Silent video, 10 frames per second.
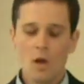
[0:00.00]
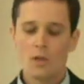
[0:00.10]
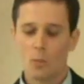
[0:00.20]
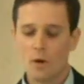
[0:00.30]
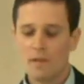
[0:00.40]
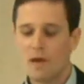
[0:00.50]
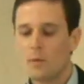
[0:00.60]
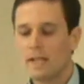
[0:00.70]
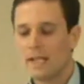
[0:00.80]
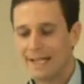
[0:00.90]
The work that
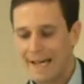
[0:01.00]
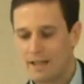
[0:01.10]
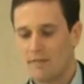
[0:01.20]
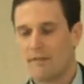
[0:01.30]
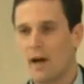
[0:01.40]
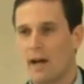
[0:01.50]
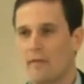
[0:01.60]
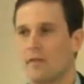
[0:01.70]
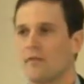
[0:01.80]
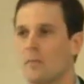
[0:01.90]
we did in
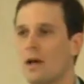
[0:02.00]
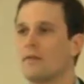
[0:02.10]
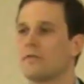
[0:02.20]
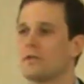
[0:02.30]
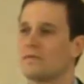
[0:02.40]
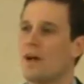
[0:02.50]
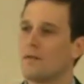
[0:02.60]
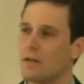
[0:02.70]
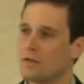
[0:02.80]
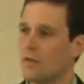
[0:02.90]
'95, and for about the first
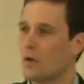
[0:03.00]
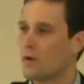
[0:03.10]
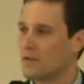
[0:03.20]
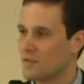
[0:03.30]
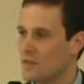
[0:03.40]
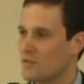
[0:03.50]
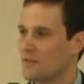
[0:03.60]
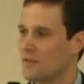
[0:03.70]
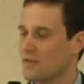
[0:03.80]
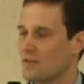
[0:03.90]
5 years of our
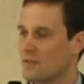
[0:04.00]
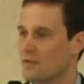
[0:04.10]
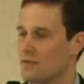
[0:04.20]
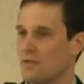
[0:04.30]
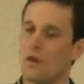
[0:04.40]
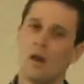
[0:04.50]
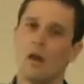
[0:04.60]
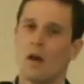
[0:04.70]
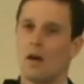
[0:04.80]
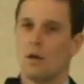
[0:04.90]
organization's existence,
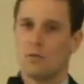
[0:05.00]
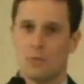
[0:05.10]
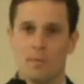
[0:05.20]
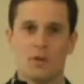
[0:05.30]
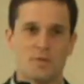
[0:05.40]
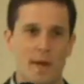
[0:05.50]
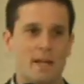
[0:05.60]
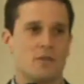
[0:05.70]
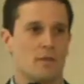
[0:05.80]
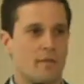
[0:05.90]
was what most
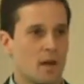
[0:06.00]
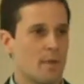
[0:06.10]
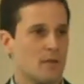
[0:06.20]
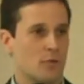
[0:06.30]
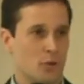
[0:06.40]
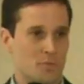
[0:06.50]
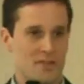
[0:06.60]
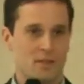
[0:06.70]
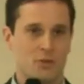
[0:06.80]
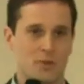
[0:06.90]
major environmental groups
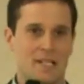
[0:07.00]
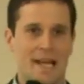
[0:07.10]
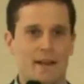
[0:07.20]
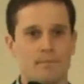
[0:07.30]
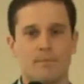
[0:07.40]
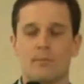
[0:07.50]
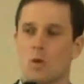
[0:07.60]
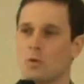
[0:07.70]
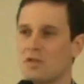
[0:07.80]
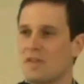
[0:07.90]
still do today,
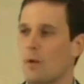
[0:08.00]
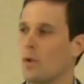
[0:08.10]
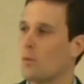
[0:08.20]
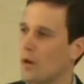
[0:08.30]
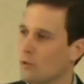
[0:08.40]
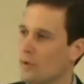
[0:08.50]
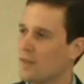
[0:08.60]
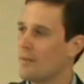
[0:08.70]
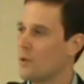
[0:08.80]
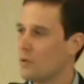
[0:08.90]
which is that we worked
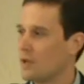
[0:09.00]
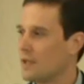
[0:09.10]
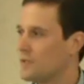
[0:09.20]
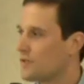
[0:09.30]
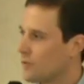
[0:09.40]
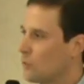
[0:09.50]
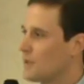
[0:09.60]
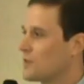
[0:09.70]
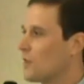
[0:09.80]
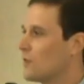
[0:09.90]
with communities through
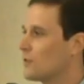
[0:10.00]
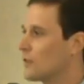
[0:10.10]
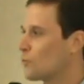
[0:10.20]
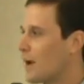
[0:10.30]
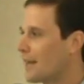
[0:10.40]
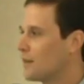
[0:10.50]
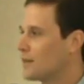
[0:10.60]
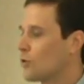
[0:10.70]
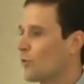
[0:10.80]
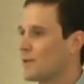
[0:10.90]
what's called the
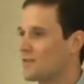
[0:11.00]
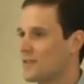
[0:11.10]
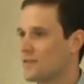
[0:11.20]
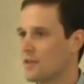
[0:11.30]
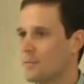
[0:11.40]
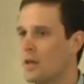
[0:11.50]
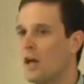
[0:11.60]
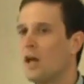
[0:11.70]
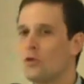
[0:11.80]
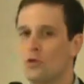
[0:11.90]
regulatory system
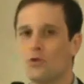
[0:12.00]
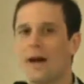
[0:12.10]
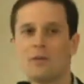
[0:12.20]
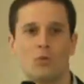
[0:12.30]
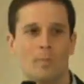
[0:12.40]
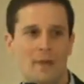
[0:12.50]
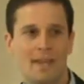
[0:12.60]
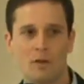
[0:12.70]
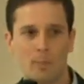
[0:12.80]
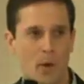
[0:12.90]
to try to
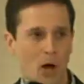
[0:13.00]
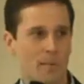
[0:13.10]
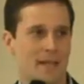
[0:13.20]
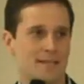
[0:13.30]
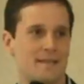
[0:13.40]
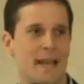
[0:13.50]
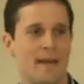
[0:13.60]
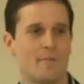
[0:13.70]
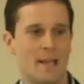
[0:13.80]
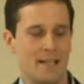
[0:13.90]
appeal permits that
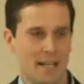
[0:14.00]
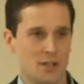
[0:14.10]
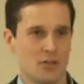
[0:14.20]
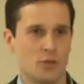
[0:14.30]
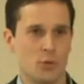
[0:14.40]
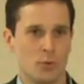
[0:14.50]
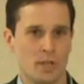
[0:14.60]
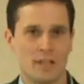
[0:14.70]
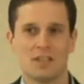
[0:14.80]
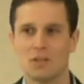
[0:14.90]
have been
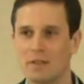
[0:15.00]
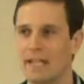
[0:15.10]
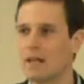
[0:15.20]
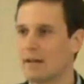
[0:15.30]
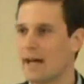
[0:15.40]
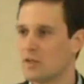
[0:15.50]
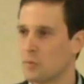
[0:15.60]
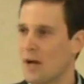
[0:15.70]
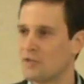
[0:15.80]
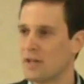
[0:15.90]
issued to legalize
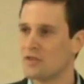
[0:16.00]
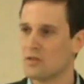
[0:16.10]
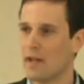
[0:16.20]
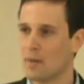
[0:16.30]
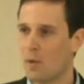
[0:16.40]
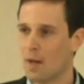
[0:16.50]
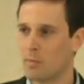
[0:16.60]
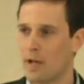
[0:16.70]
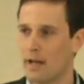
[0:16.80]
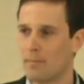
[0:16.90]
projects like a
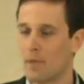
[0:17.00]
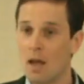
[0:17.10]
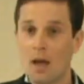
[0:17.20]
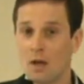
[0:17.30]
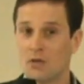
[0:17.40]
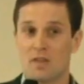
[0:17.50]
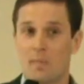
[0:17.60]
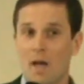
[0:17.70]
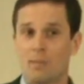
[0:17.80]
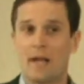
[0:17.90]
pipeline. So
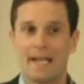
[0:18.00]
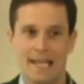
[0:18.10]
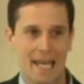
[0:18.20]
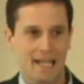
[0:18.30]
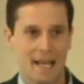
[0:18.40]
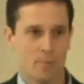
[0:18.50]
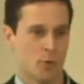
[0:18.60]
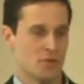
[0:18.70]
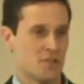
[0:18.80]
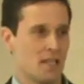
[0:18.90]
this pipeline cannot
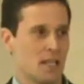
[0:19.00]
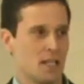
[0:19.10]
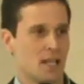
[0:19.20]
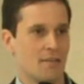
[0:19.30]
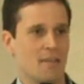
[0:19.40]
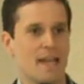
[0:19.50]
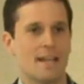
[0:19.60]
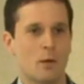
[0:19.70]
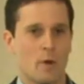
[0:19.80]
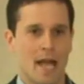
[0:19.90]
proceed if they
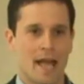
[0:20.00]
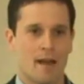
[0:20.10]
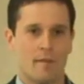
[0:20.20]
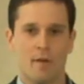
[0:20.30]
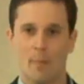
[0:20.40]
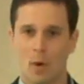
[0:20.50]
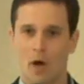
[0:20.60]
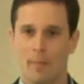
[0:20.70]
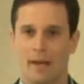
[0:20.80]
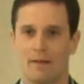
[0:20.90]
don't have a
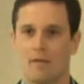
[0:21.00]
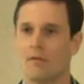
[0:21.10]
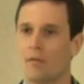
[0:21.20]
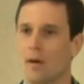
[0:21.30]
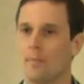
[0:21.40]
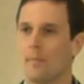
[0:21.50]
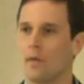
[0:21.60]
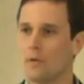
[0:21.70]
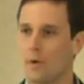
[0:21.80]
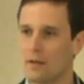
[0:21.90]
permit
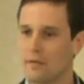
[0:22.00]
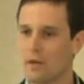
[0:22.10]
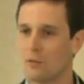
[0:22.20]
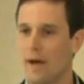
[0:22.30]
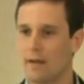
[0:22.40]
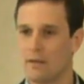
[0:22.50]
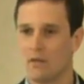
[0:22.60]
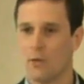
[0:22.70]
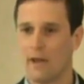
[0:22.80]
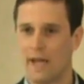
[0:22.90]
from the relevant
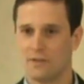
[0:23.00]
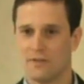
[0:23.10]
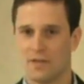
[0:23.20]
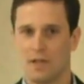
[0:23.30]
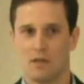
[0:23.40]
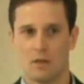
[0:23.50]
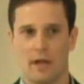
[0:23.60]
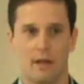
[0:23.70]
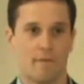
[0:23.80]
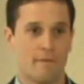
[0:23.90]
regulatory agency,
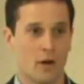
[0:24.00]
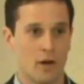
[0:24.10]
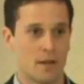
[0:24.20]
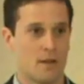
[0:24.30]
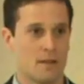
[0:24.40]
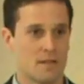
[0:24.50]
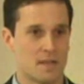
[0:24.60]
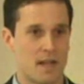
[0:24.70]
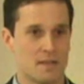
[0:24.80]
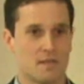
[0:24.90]
like FERC, in this
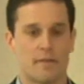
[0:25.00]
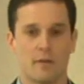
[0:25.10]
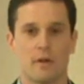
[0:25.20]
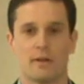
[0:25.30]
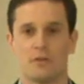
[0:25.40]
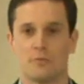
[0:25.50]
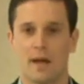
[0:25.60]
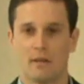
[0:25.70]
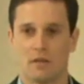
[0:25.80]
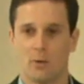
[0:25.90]
case, the Federal Energy
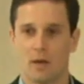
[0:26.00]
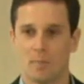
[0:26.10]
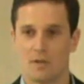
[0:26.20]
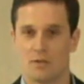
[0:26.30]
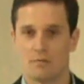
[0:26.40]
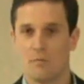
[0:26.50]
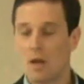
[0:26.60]
Regulatory Commission.